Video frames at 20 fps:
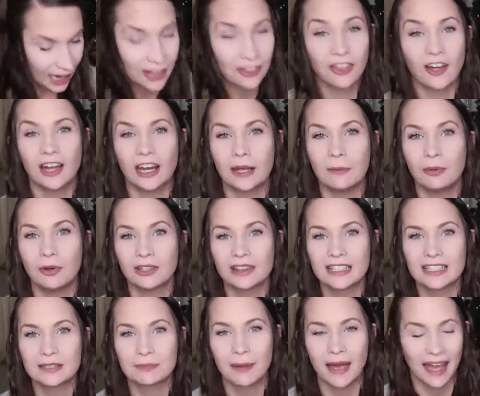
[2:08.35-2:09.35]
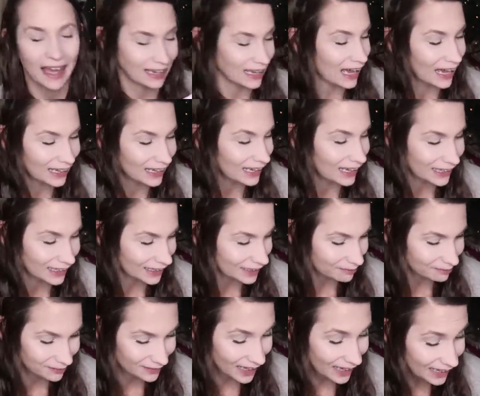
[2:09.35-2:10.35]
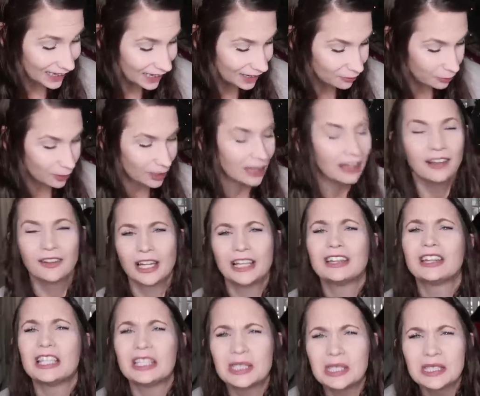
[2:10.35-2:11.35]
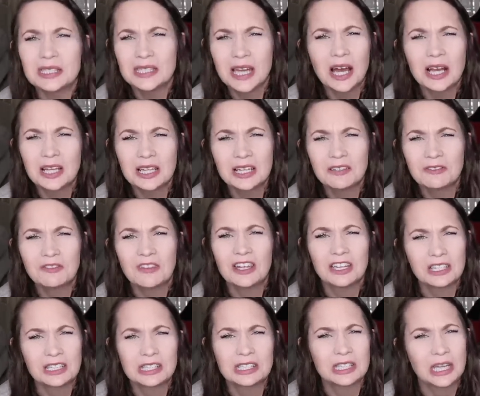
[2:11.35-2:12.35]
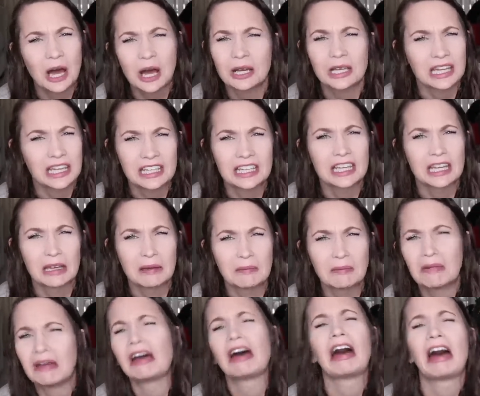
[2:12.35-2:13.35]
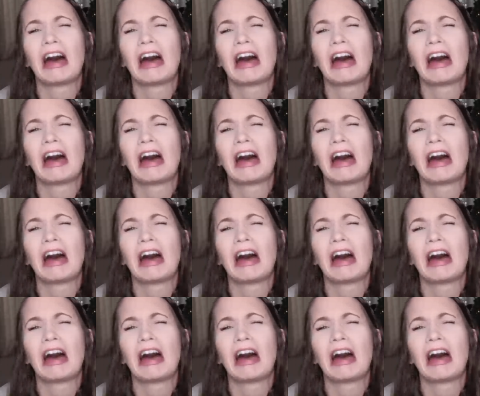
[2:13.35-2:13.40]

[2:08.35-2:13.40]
I thought I put this back. I got it. I got it for it. Like, this is not gonna fit in a stocking, Kim.